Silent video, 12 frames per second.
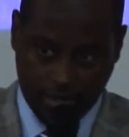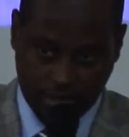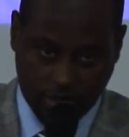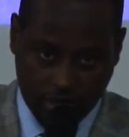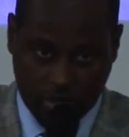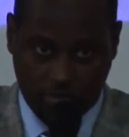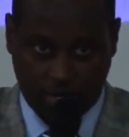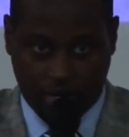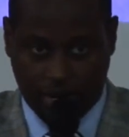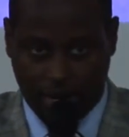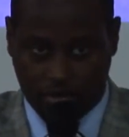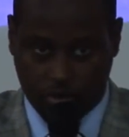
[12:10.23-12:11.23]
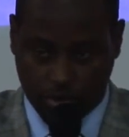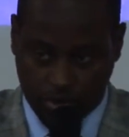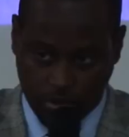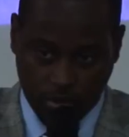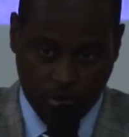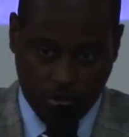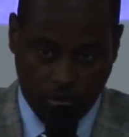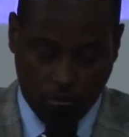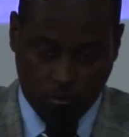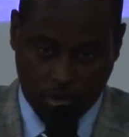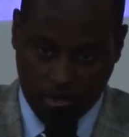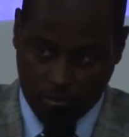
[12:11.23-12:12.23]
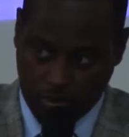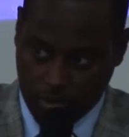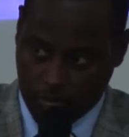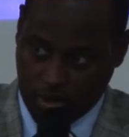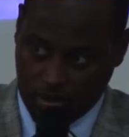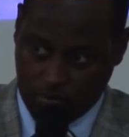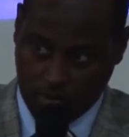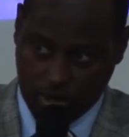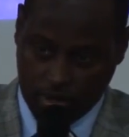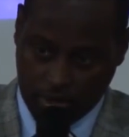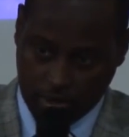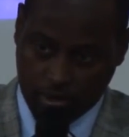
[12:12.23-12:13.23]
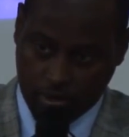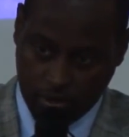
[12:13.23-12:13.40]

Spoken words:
in Arabian countries where the people are very,